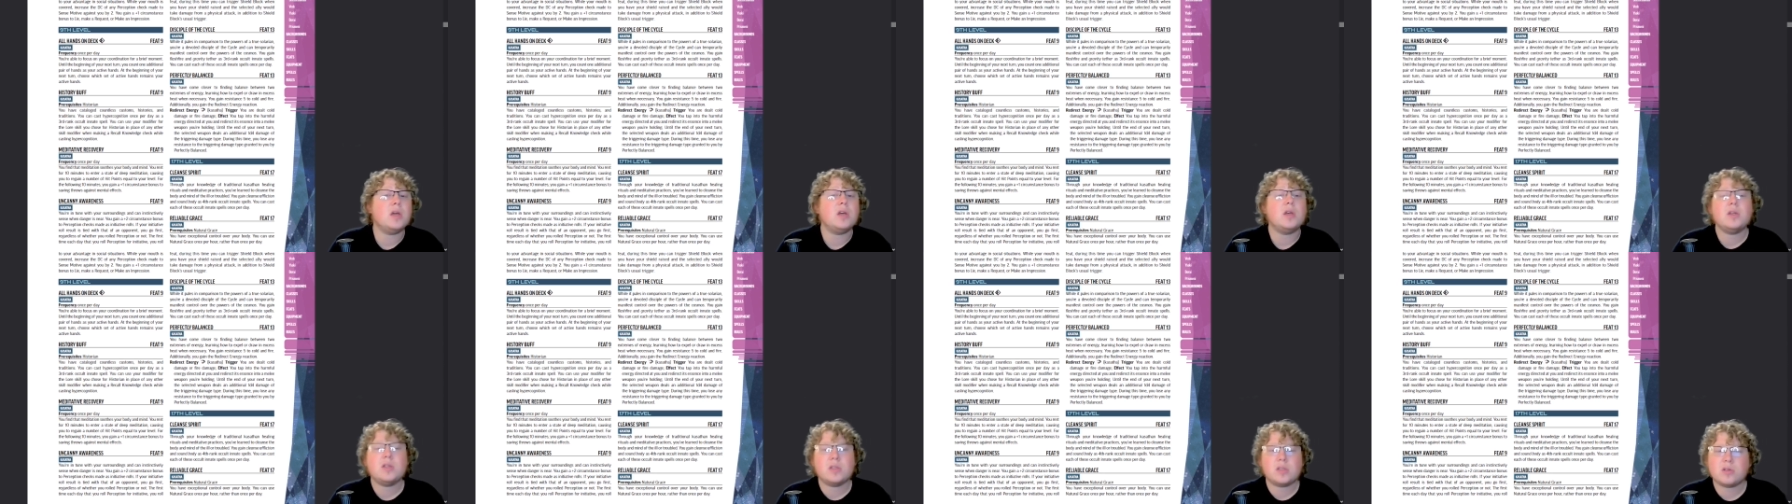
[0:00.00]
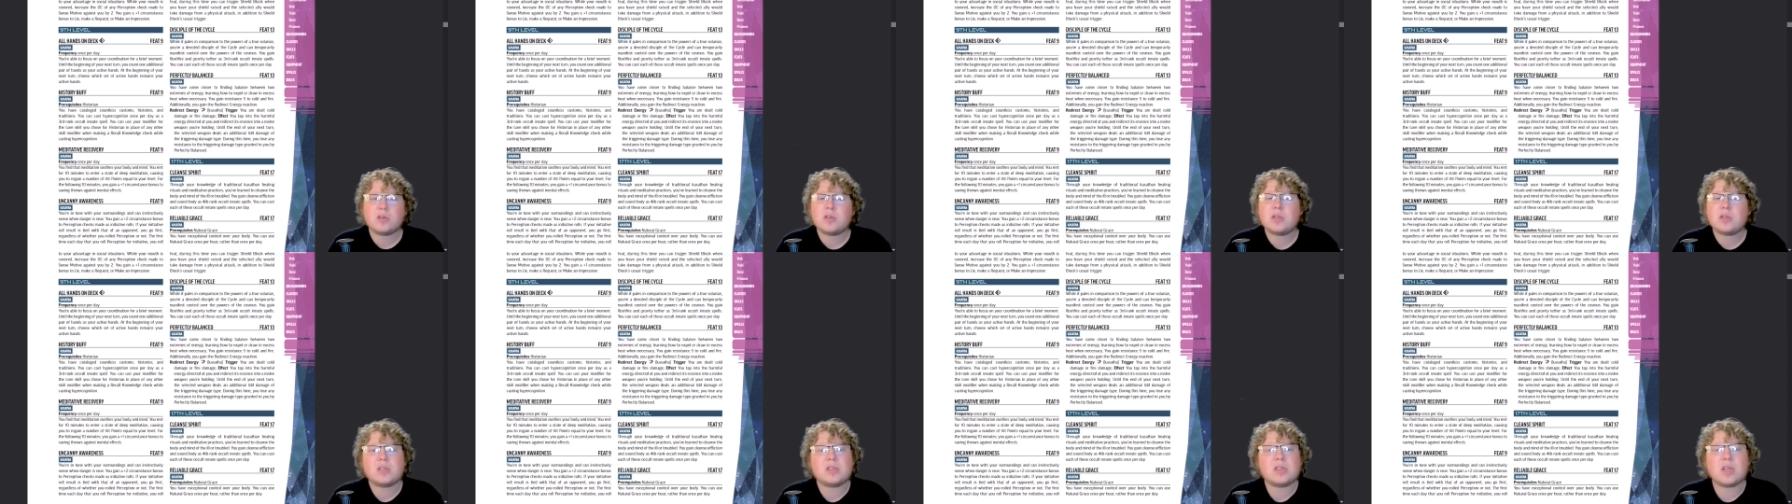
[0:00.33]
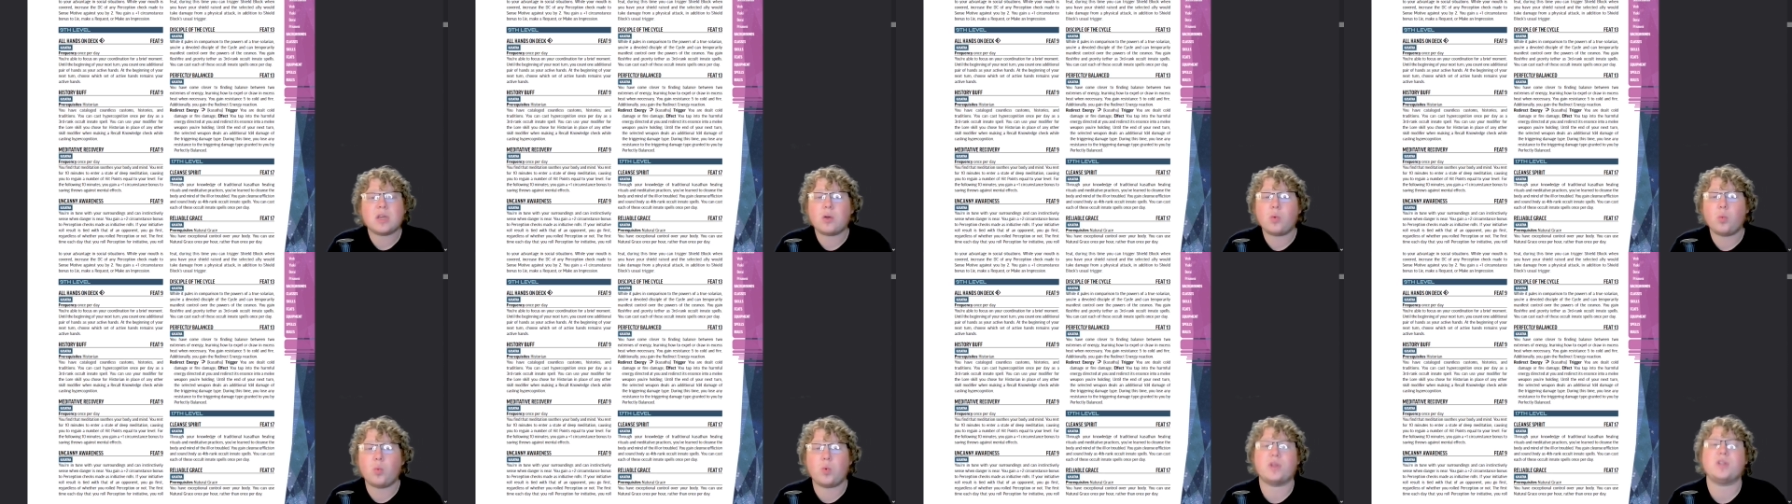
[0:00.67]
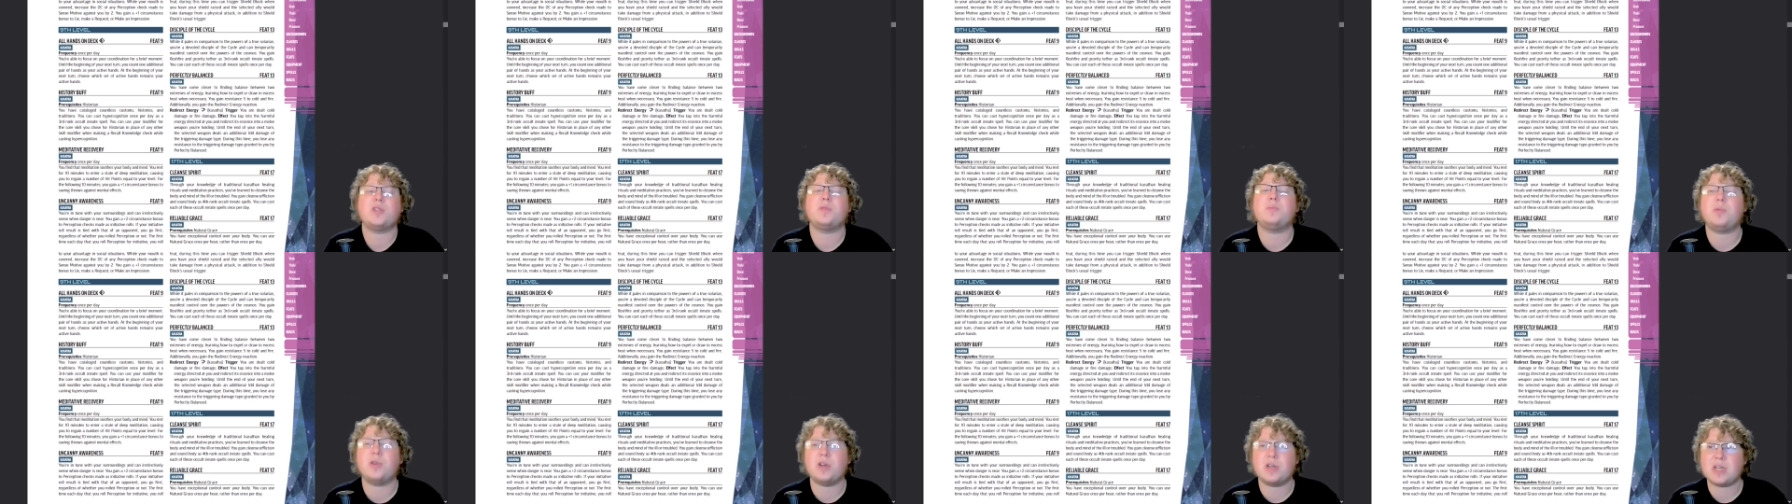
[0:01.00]
So this is like once
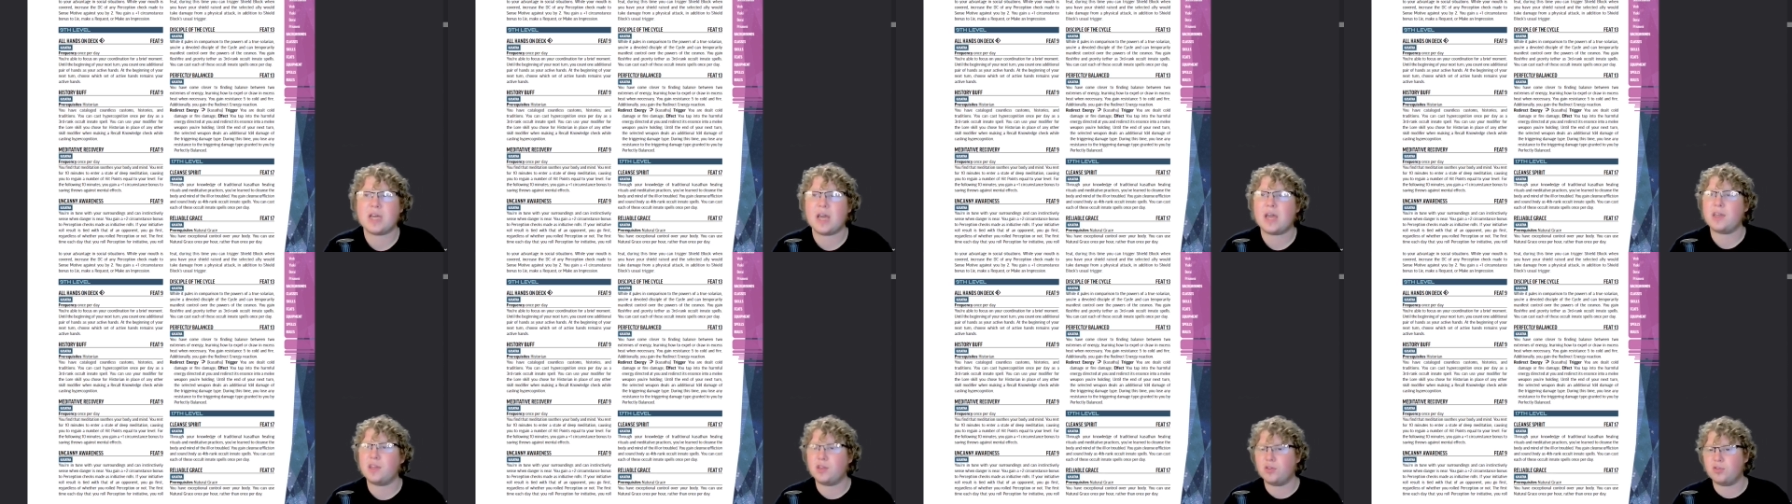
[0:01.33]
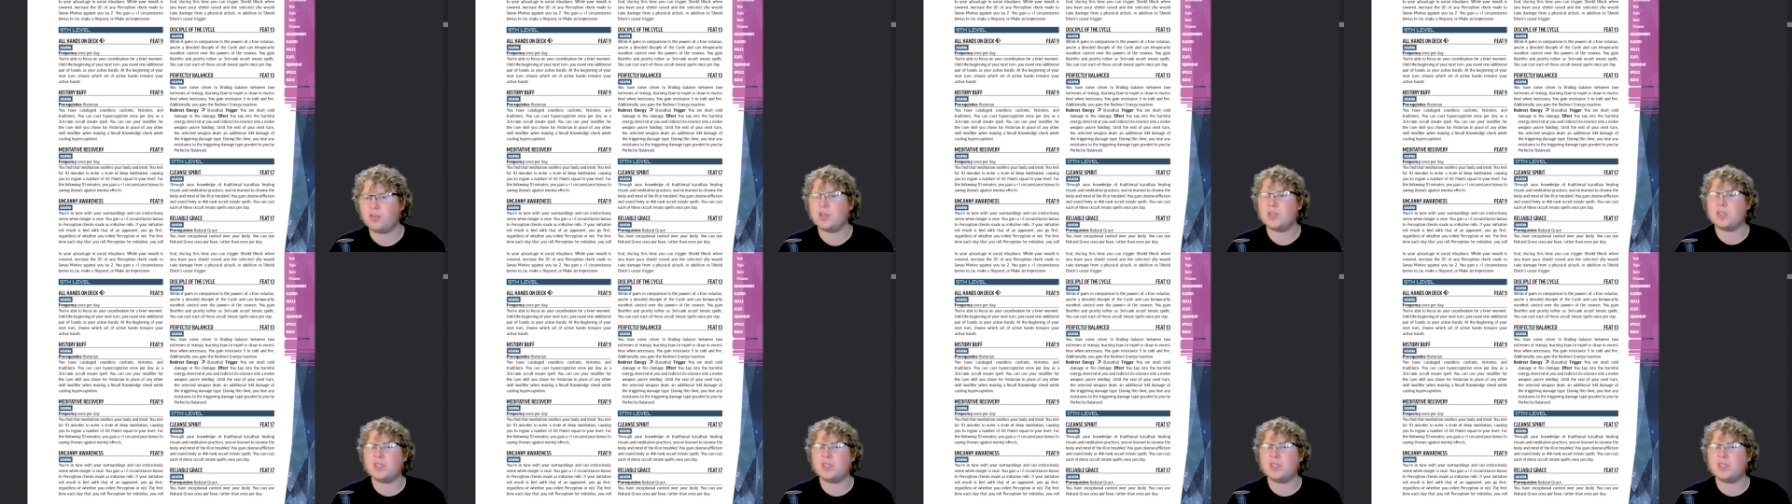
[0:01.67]
per day, you get